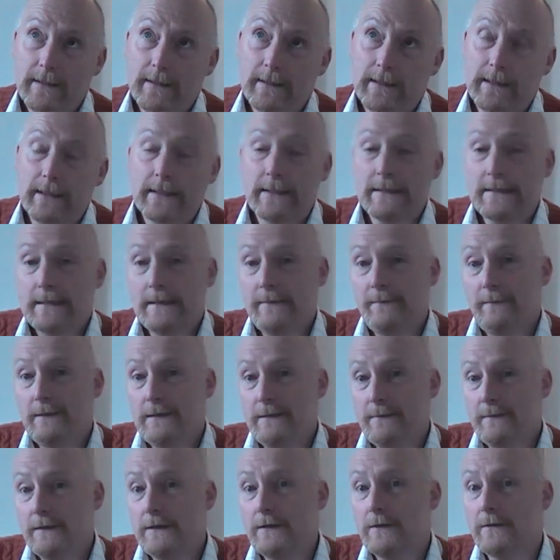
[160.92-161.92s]
That's
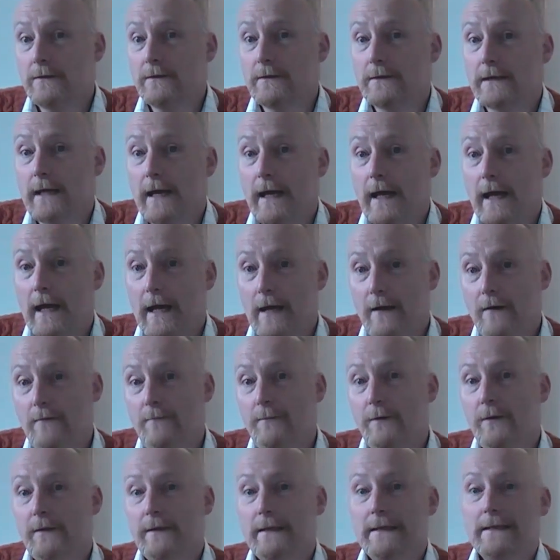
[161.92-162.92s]
simply because our
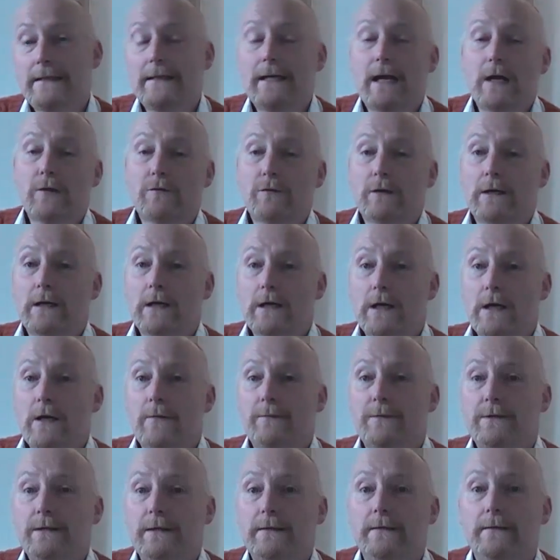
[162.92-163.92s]
body's natural
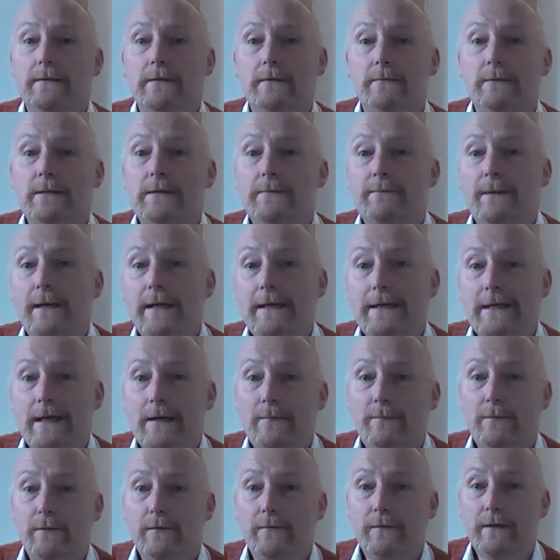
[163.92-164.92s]
alarm system is made
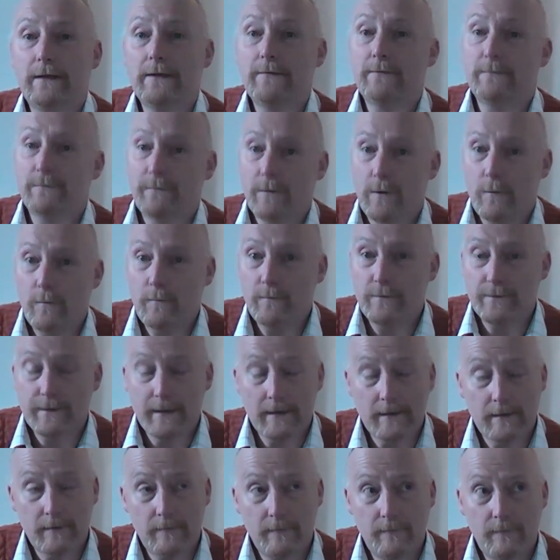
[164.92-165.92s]
up of an involved
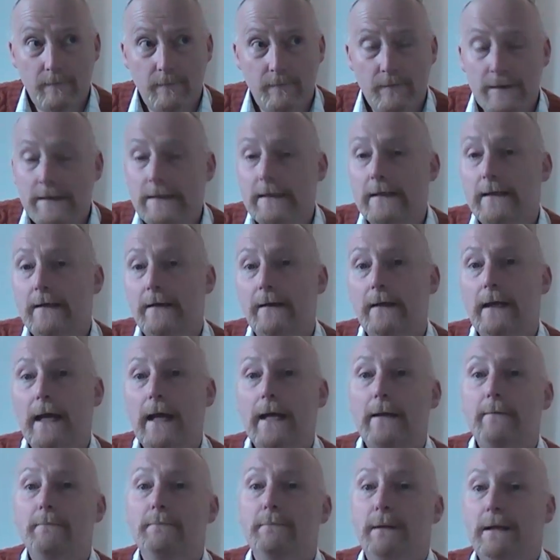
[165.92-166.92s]
set of physical
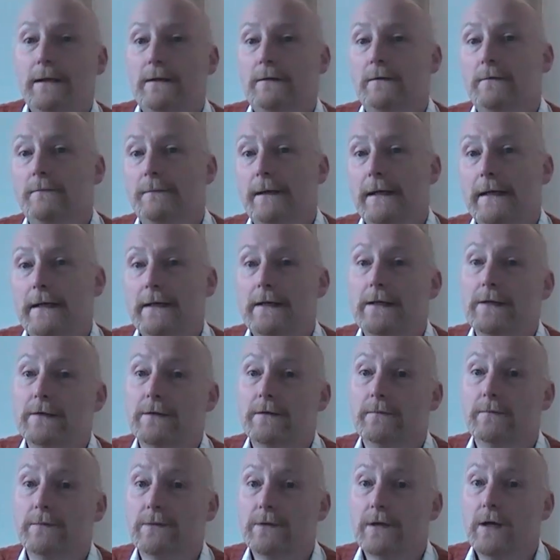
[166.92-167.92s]
and mental
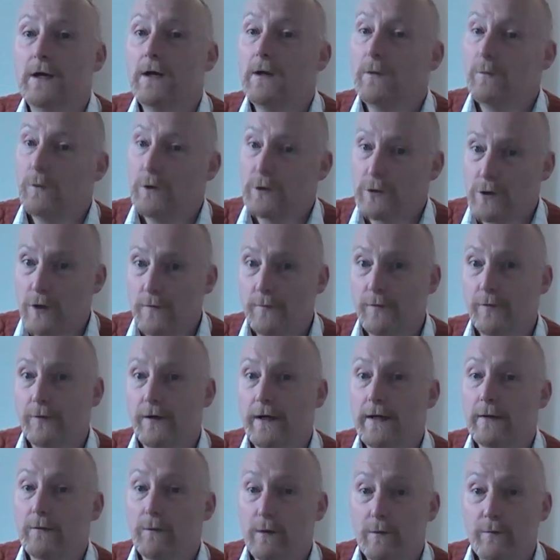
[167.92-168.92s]
mechanisms which
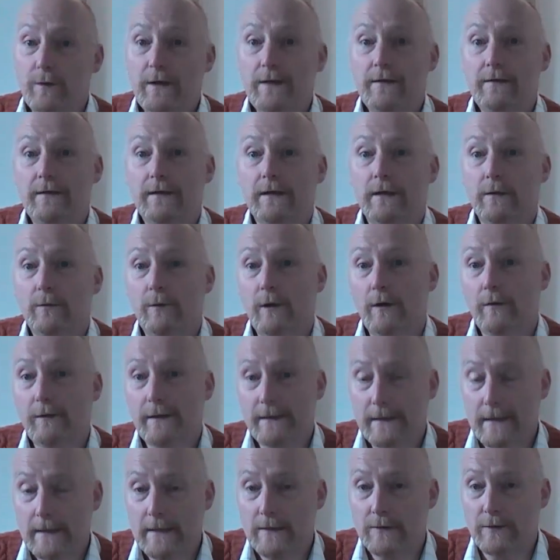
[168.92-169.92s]
operate when we think we're
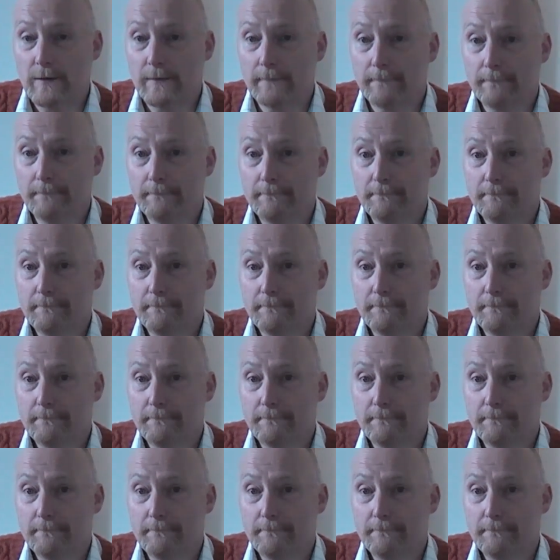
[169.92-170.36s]
in danger.